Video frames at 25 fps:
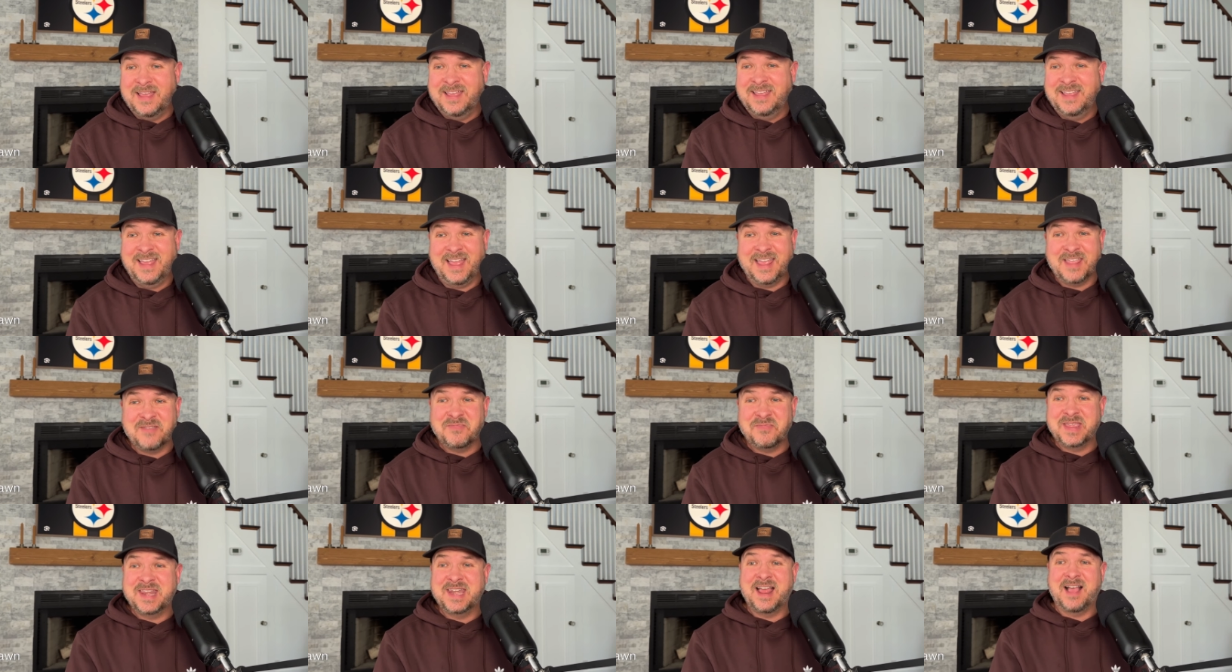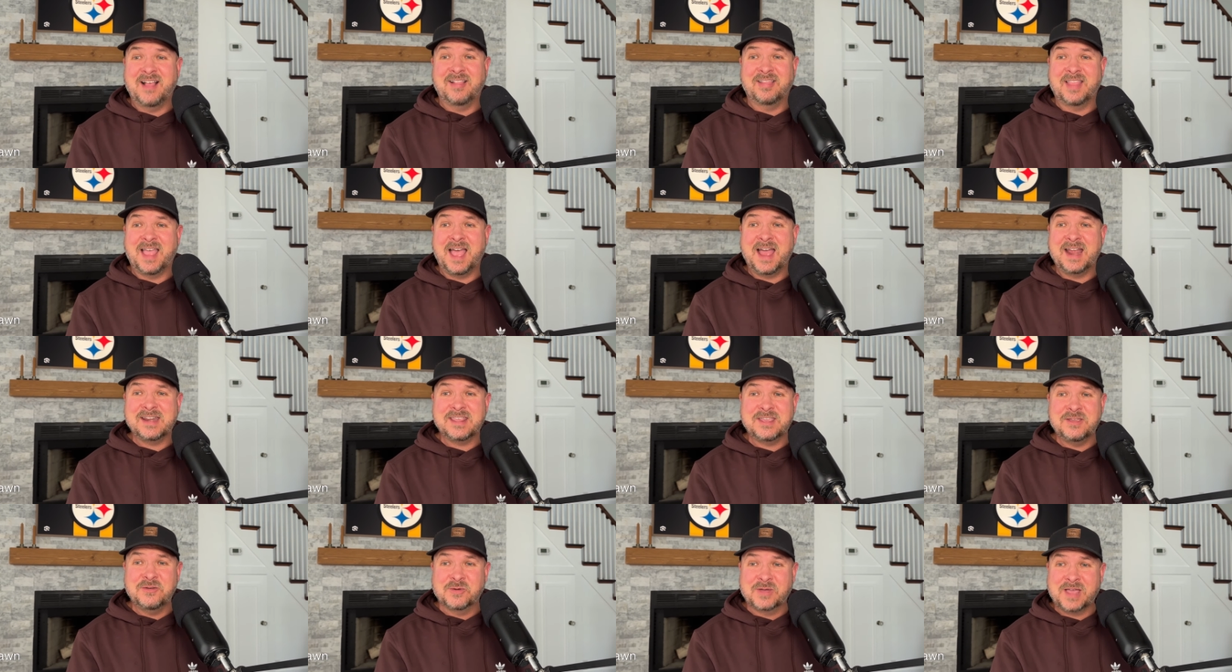a
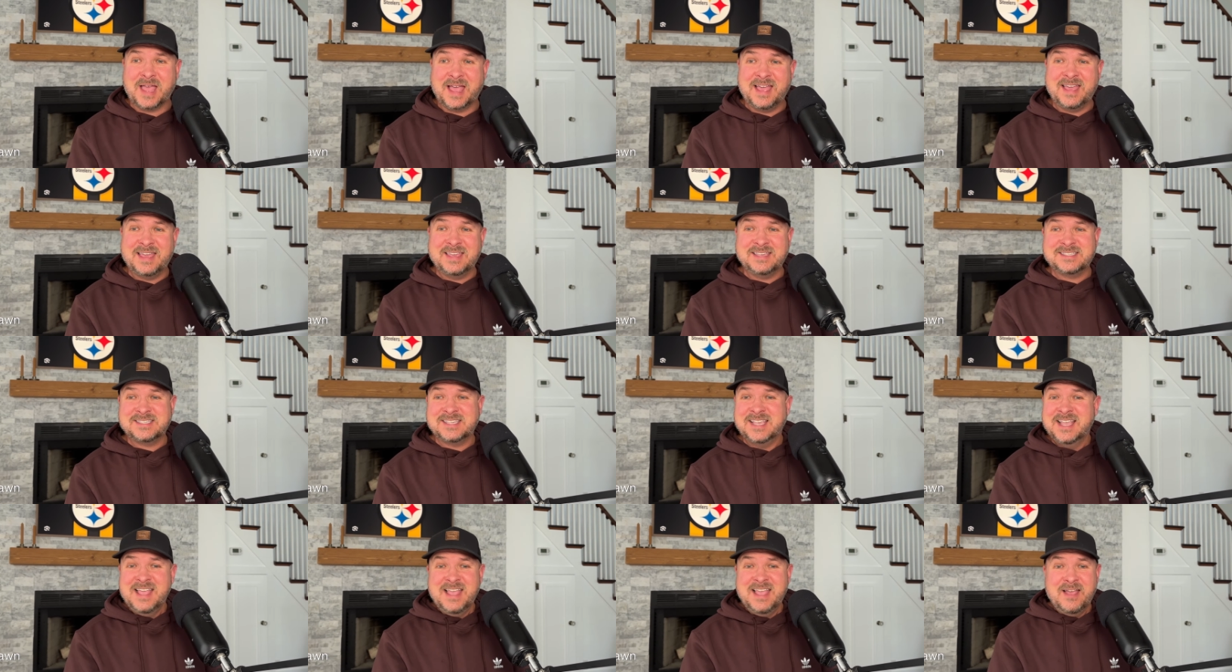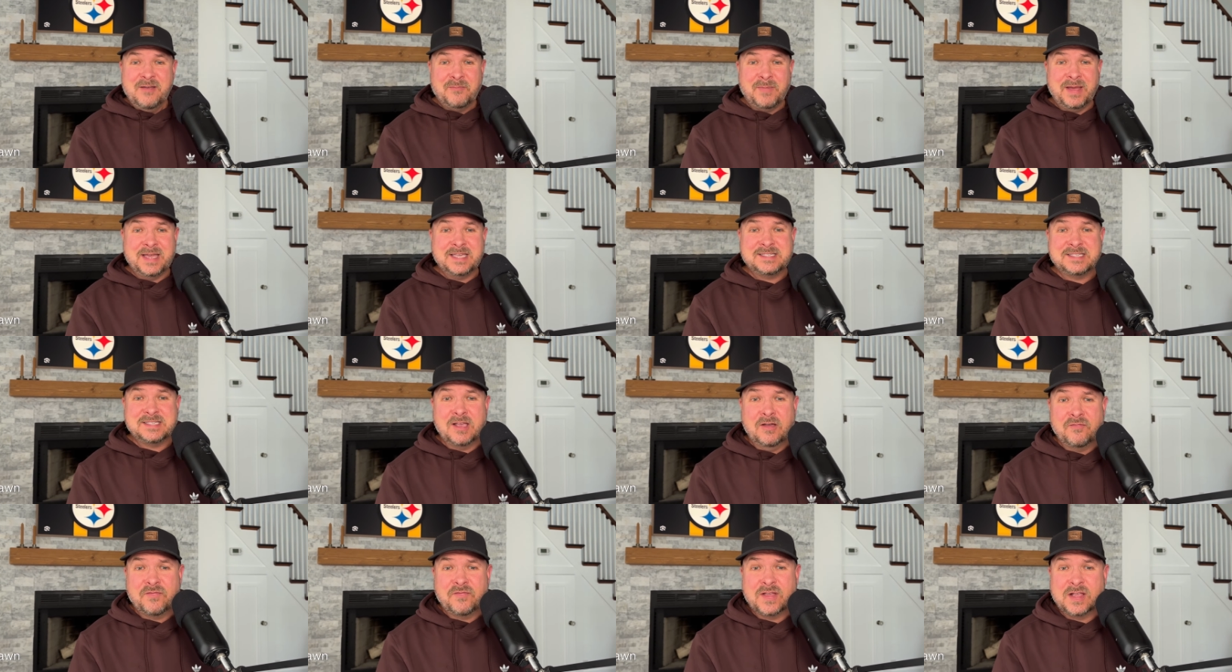lot of you guys,
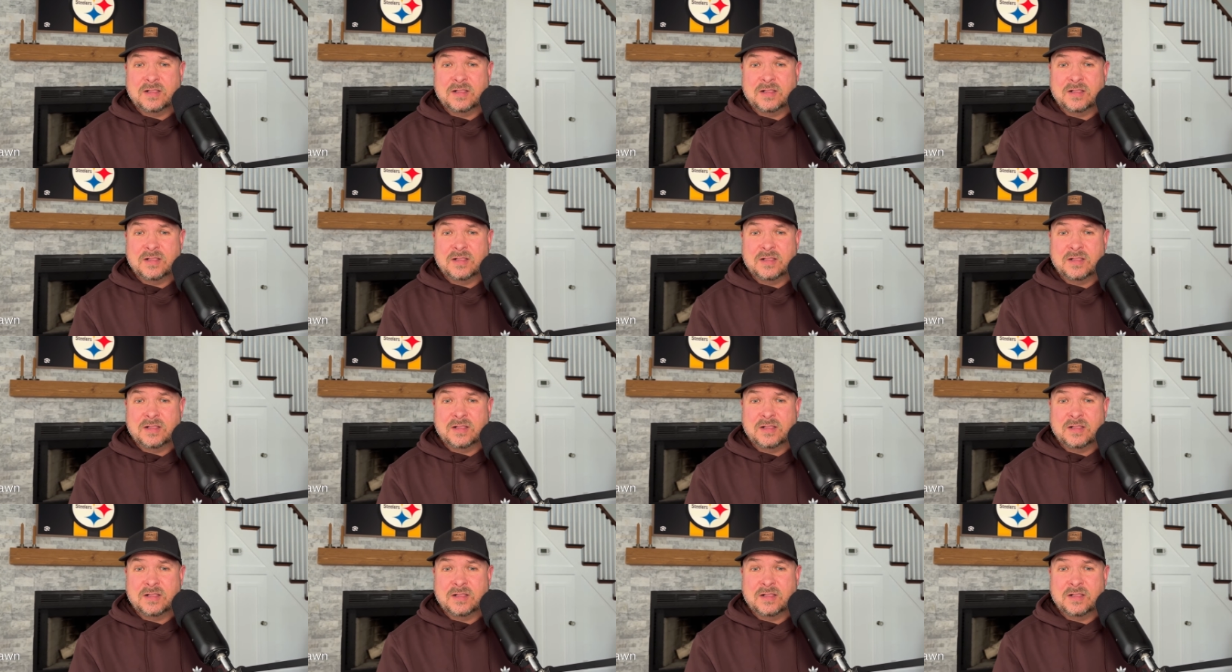myself